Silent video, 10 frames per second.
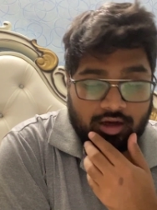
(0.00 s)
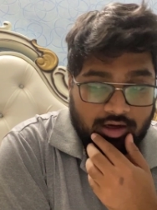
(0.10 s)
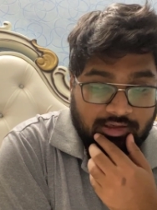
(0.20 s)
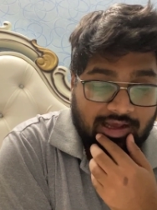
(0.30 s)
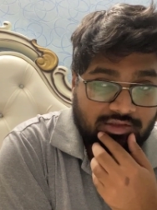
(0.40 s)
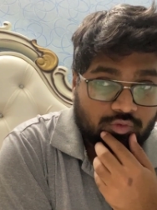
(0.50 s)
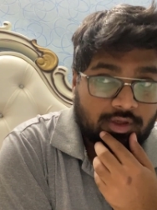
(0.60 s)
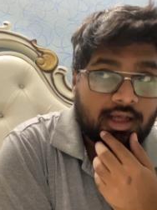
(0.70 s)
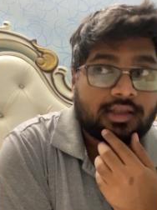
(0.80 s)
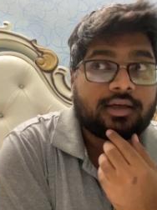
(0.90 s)
uh, last
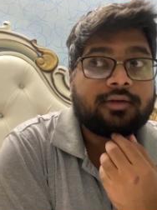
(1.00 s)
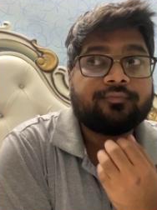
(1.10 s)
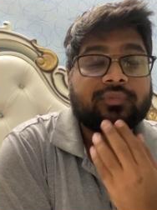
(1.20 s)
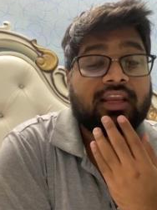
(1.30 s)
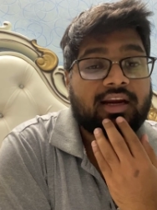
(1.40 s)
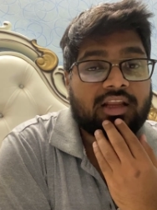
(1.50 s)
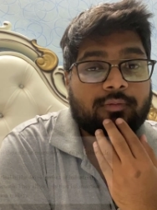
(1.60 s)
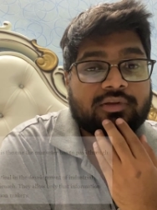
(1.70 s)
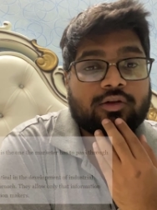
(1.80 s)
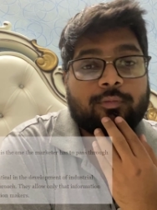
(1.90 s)
one are the
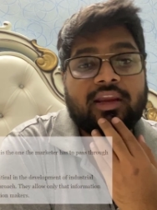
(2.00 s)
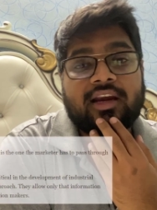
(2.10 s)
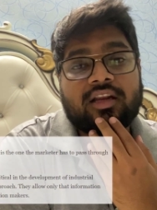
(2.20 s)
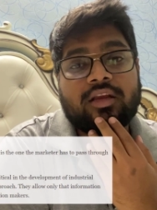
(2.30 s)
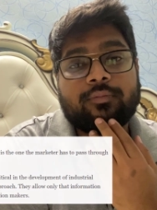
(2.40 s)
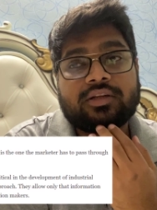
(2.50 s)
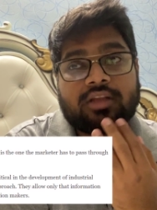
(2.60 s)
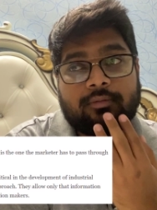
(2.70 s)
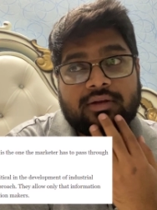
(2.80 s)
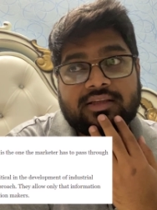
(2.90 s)
gatekeepers now gatekeepers
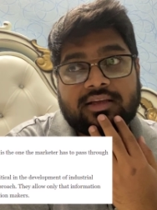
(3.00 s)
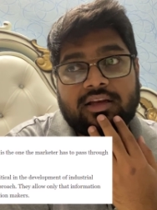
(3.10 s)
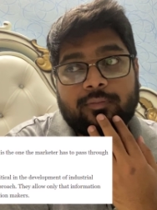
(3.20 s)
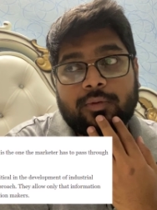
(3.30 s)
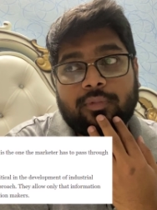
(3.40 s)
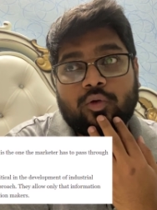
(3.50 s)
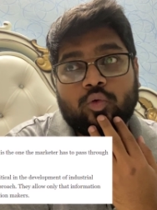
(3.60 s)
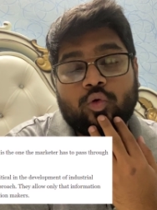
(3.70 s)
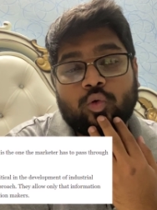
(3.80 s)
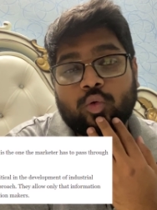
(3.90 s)
are basically people
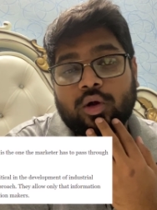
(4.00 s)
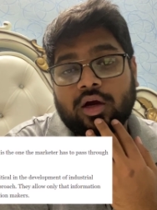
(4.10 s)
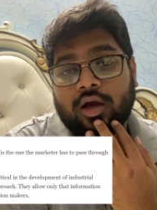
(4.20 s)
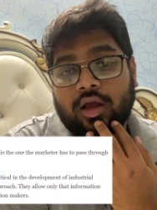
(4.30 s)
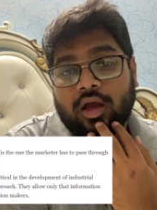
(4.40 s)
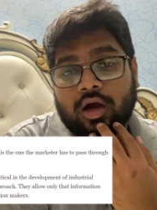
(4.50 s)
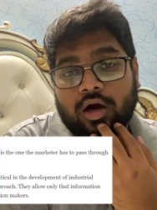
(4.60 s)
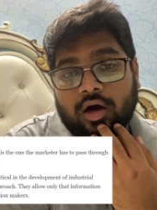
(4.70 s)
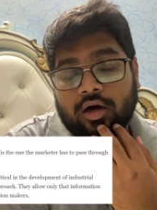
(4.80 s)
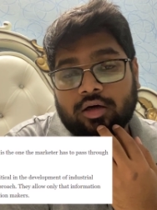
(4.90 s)
who don't
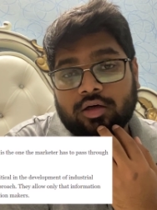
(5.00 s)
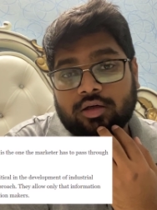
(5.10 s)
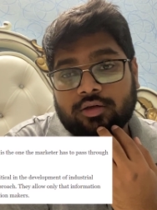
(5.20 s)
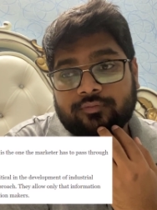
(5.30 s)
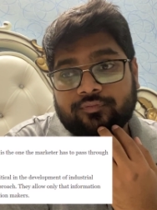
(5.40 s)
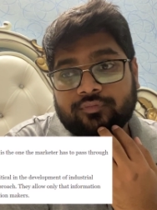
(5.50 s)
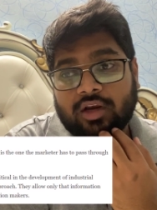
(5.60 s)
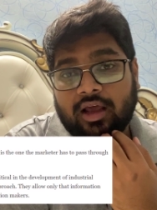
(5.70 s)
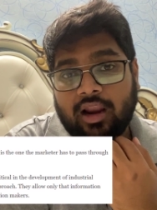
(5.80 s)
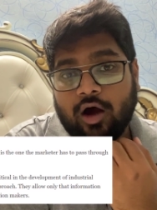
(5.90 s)
uh,
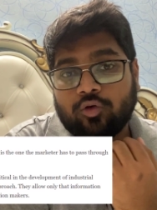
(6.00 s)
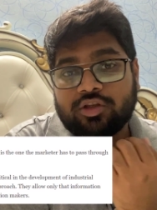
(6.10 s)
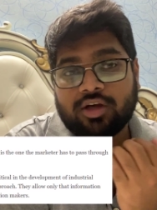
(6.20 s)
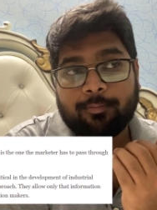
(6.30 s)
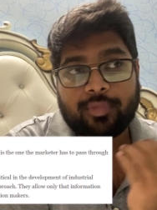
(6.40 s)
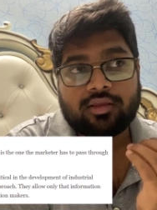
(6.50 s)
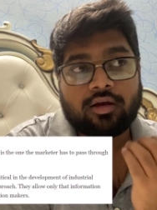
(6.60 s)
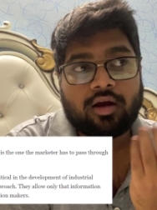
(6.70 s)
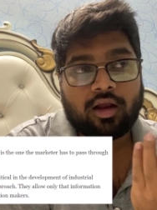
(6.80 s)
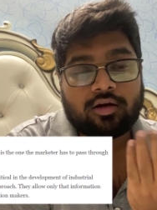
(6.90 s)
allow jumping
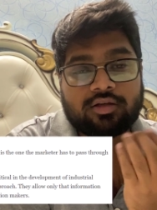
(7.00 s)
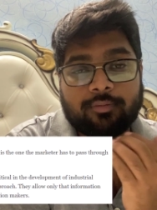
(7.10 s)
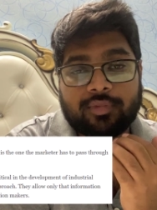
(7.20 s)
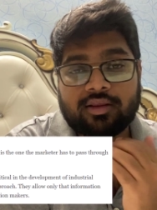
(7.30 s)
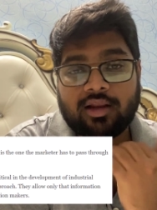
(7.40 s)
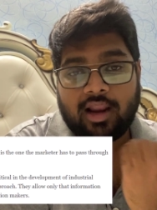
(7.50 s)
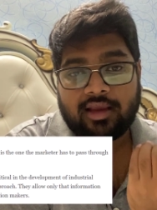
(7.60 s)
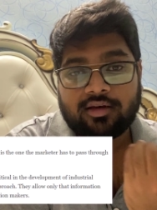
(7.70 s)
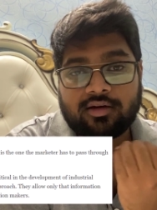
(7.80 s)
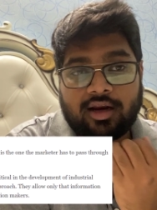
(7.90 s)
the gun jumping the
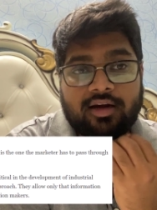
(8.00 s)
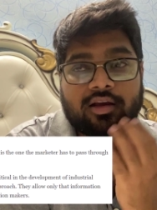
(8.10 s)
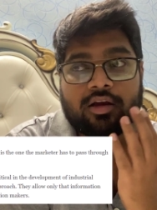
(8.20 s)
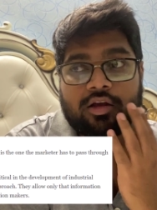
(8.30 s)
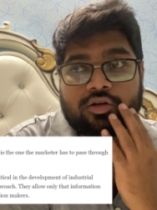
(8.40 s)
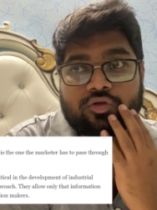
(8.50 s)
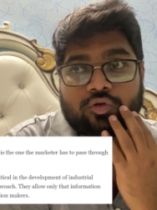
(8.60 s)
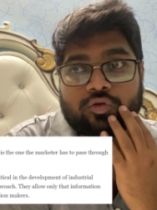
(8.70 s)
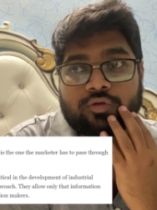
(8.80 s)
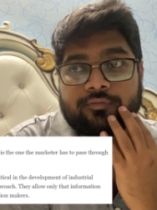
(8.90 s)
line right
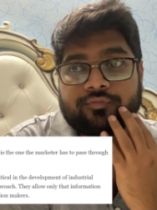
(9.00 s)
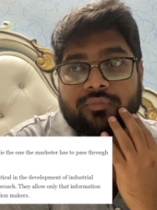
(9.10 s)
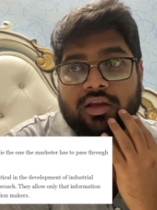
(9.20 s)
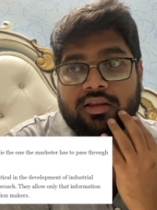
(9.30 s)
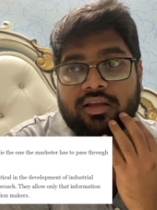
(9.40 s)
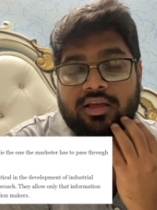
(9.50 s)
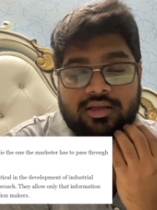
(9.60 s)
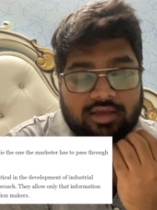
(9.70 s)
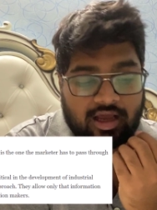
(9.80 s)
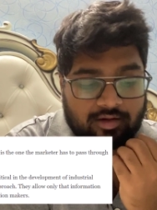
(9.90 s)
so
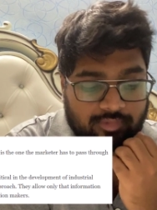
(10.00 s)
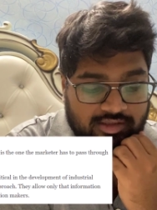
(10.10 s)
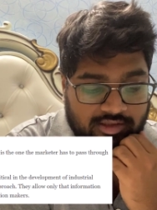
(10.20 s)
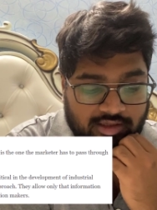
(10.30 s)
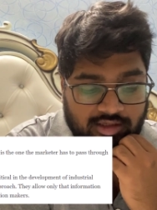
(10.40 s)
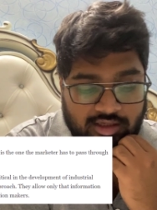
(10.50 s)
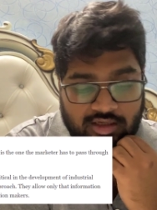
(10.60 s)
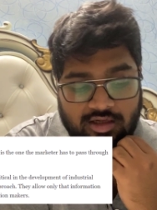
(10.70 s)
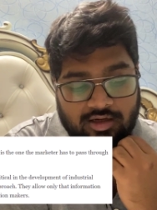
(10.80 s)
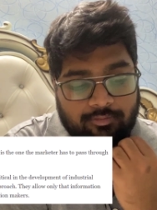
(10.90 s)
these are
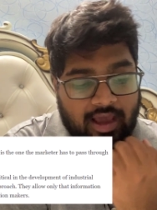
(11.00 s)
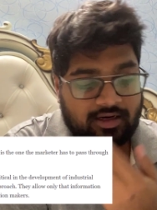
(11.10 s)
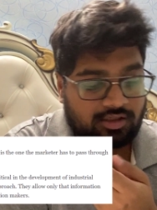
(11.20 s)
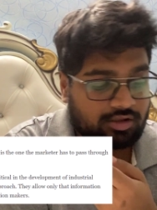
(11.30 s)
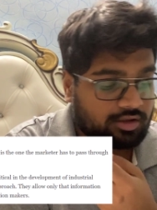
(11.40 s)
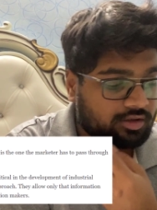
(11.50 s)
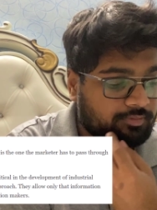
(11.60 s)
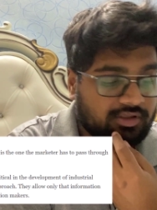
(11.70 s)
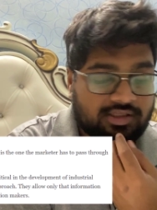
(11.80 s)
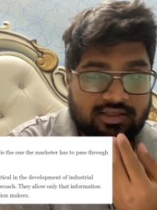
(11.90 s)
basically uh, managers
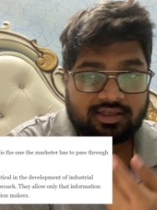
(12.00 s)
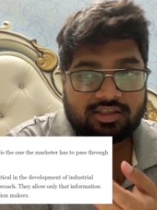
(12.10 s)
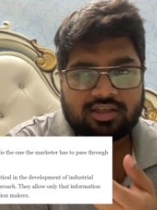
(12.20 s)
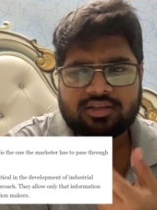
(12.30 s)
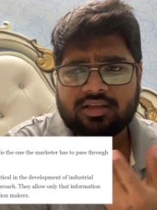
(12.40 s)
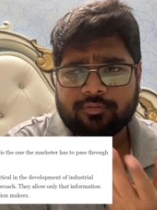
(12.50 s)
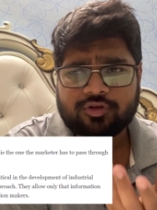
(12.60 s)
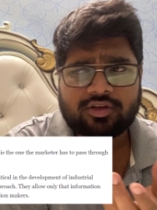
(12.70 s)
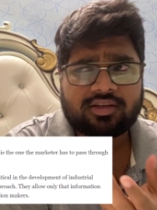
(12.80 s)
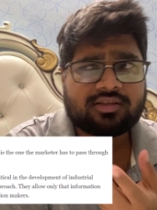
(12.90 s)
purchase agents
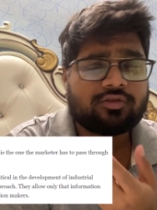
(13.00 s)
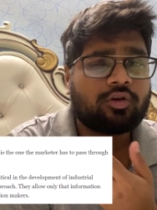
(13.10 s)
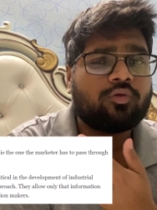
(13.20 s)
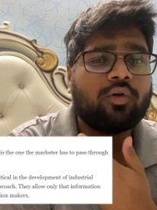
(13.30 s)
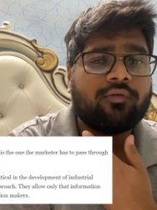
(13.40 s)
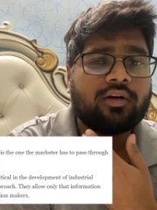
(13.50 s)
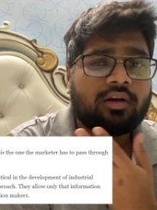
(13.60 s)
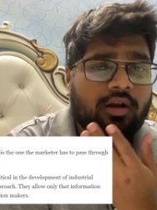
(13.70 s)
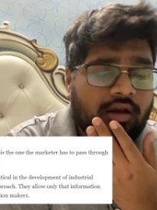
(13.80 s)
receptionists or whoever